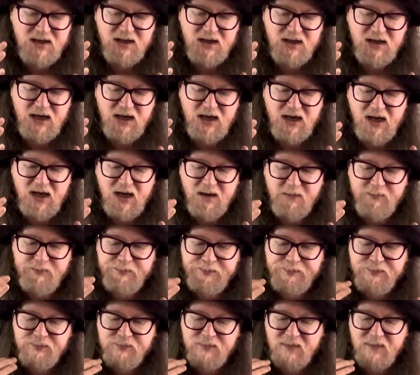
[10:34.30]

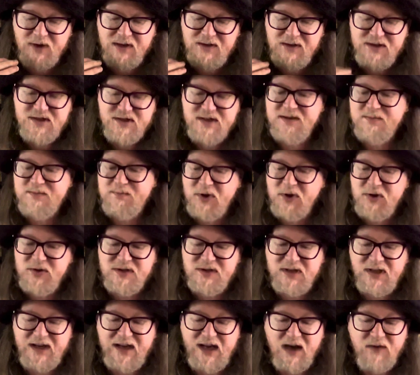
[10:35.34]
Um, this is
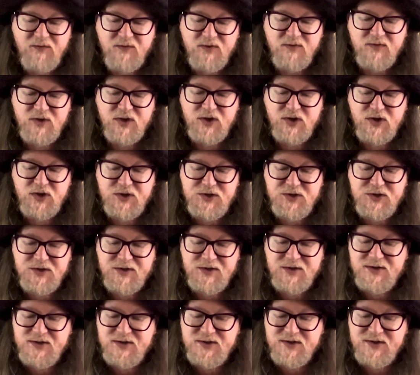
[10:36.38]
mostly cover
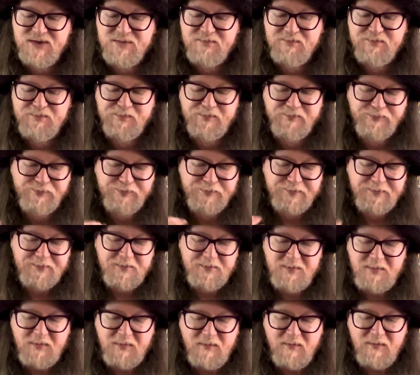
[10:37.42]
versions.
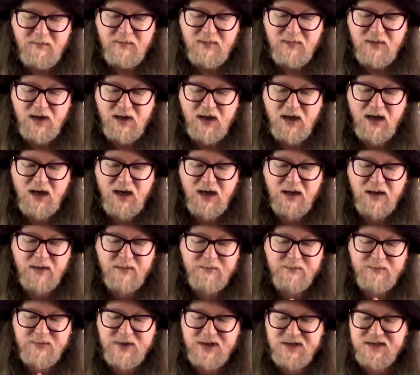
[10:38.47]

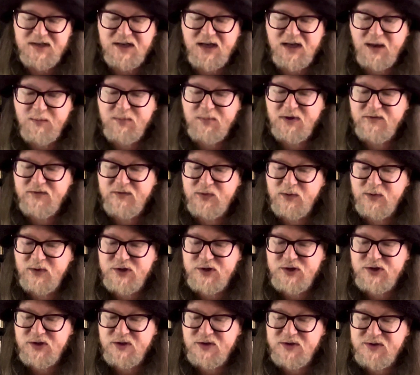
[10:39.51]
Um, there's a couple of
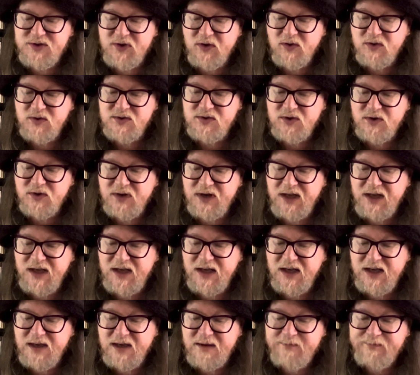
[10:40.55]
original songs on
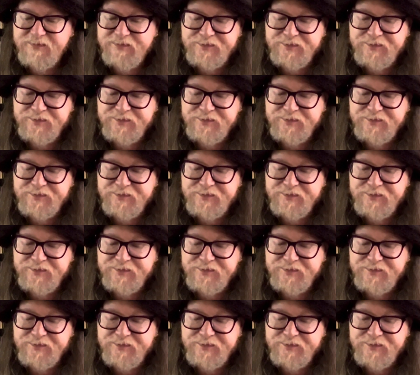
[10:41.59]
here.